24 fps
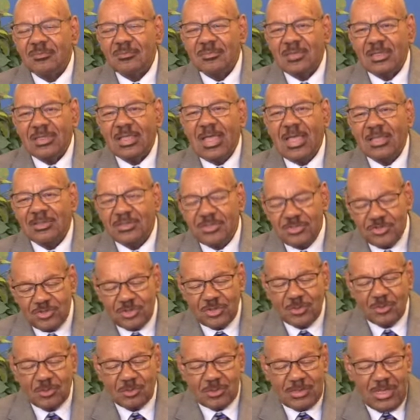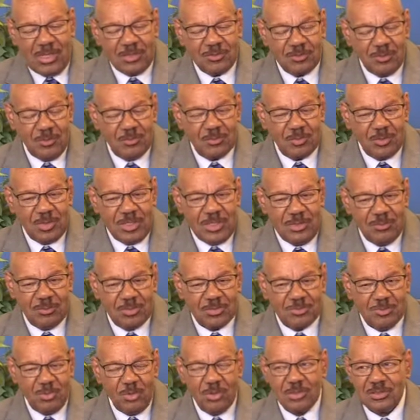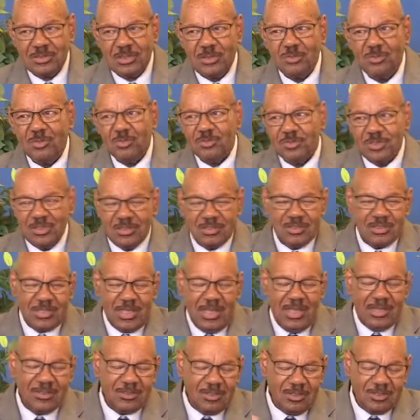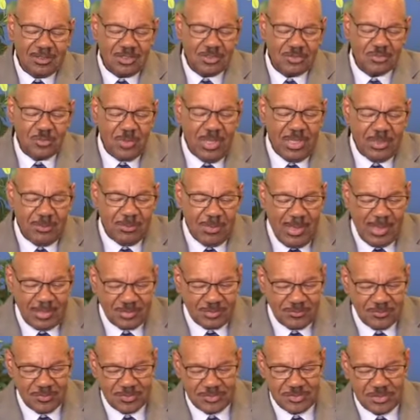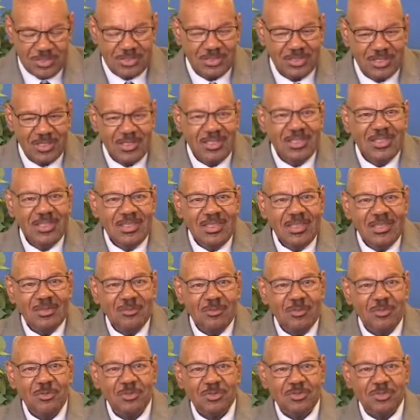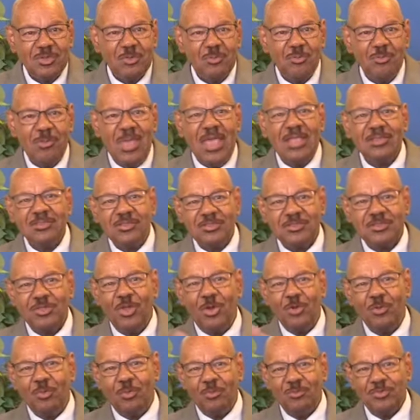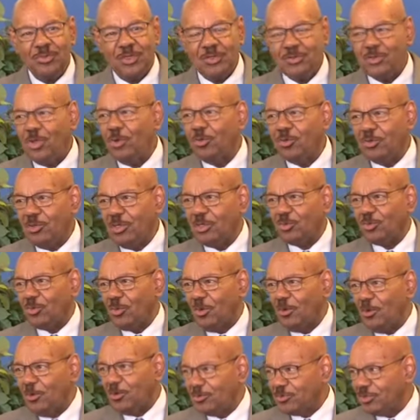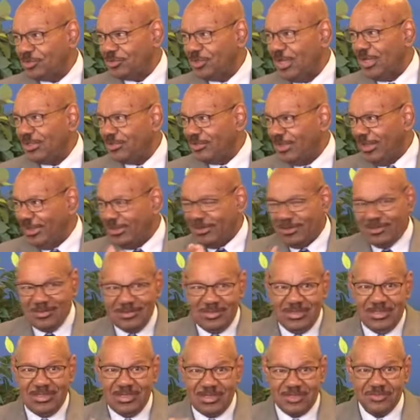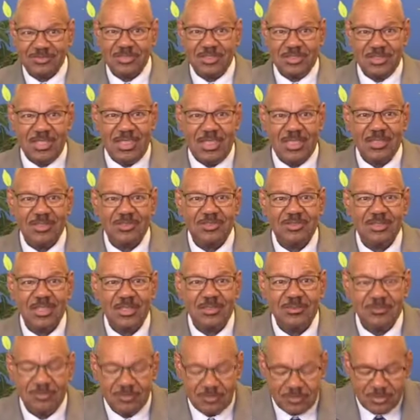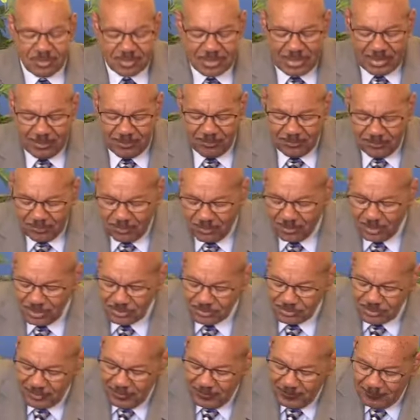And got the general out, although he was mortally wounded and died on his way back to Virginia. So imagine there are no good roads. It's not like it is today. It's a deep forest.